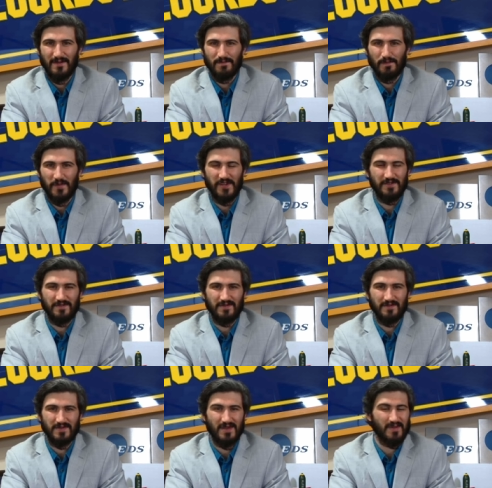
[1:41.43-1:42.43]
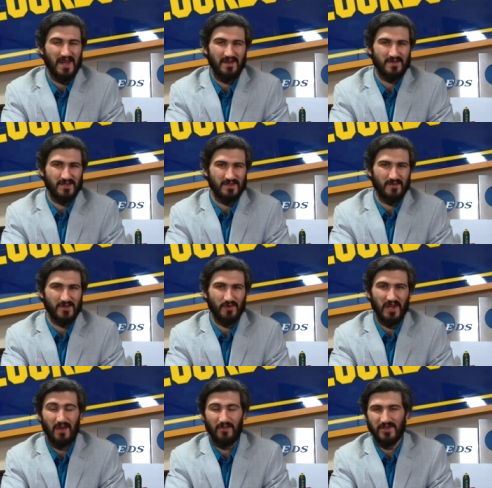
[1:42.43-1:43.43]
but sometimes it's a much more
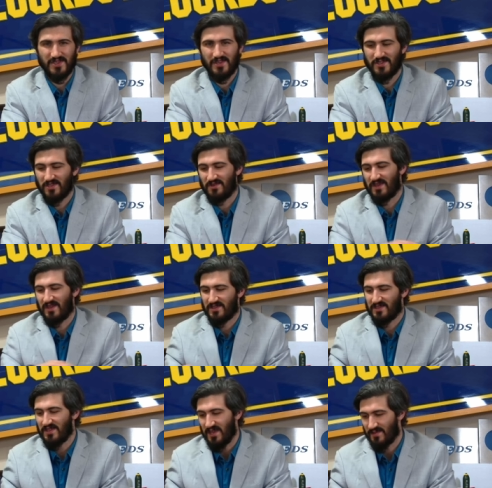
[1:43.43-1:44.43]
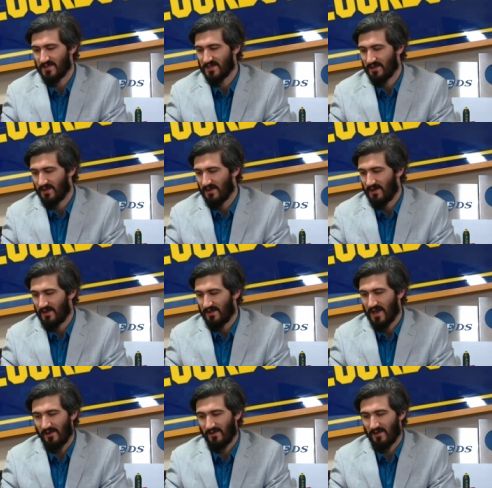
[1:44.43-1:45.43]
complex issue than it seems.
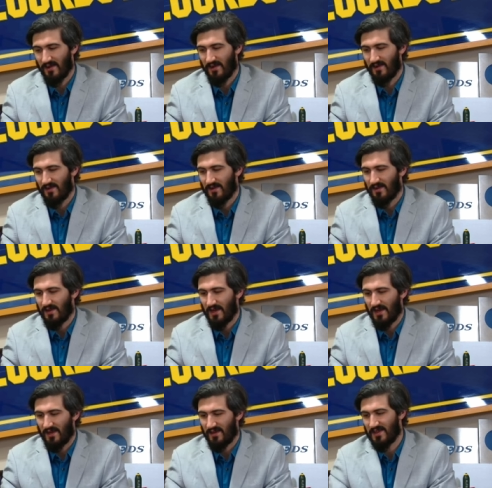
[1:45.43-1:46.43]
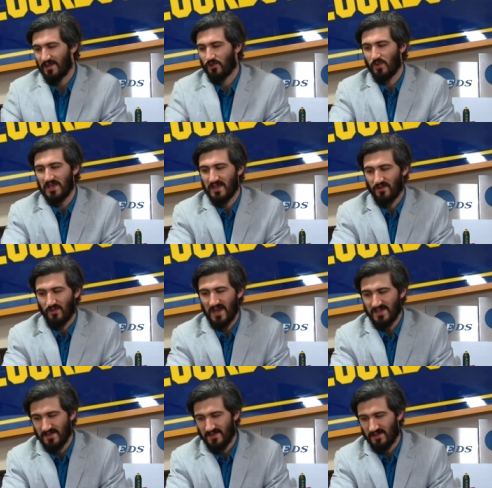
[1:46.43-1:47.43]
Now, it did tweet that
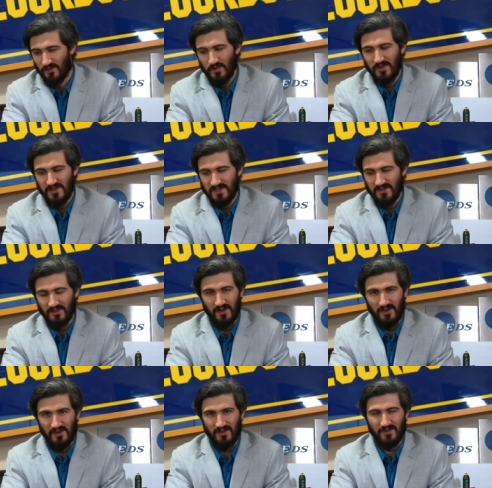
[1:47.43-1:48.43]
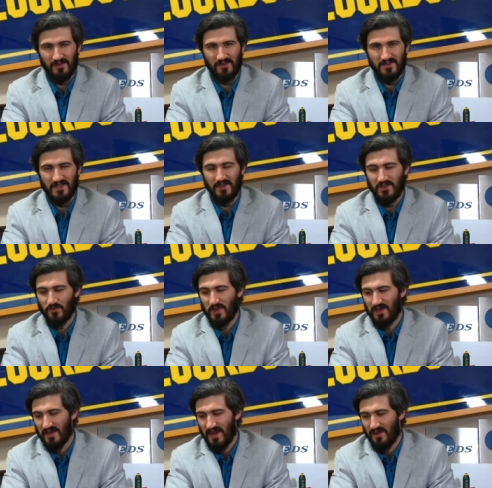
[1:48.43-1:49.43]
Zelle
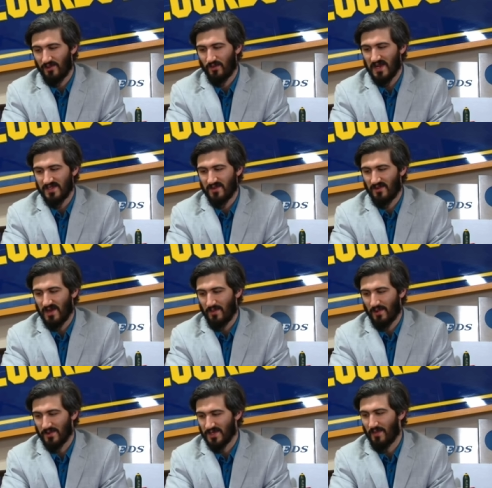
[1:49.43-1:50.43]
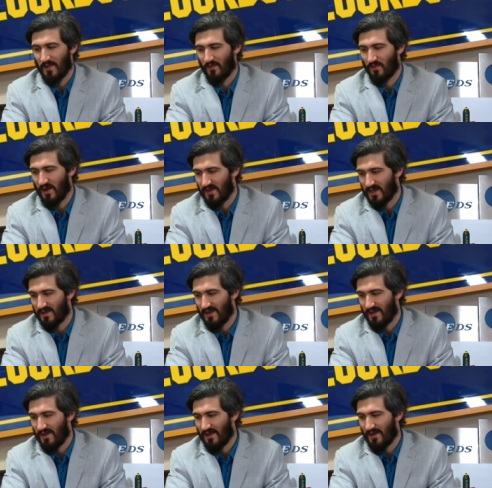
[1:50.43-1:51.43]
tweeted that the rest of their network was up and running,
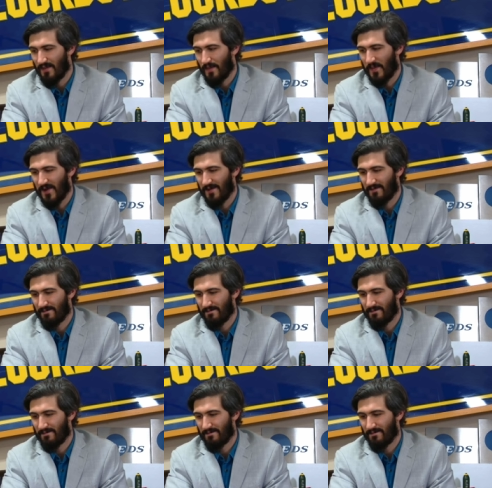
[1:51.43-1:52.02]
but